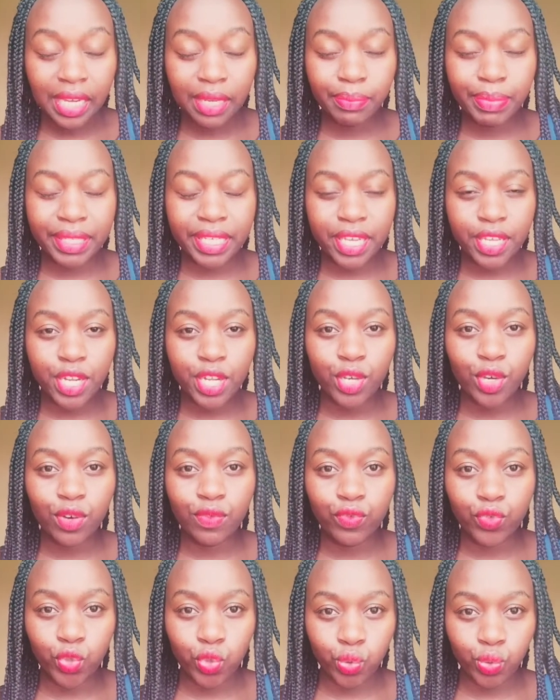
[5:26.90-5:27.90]
beginning
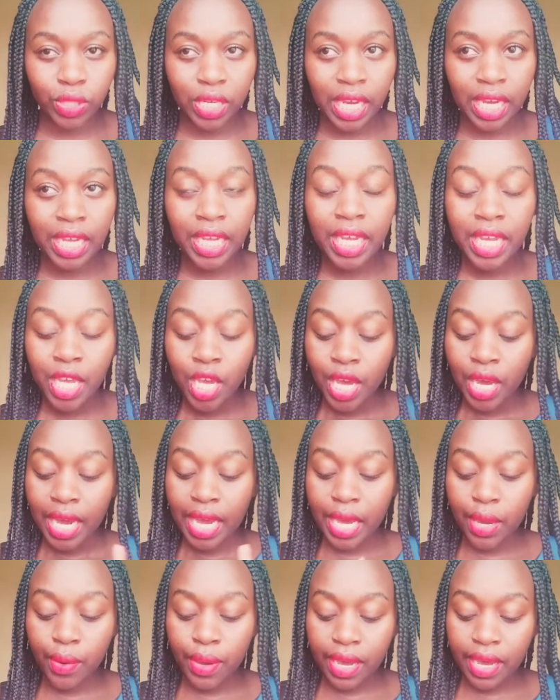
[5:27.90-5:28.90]
of July,
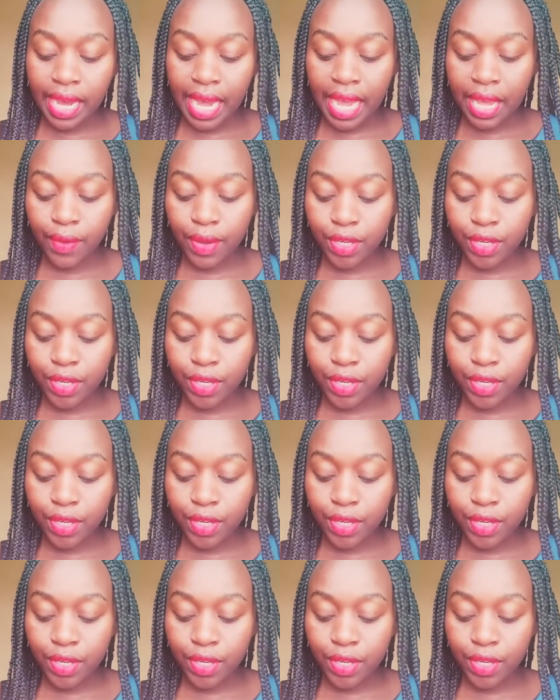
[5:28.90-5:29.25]
I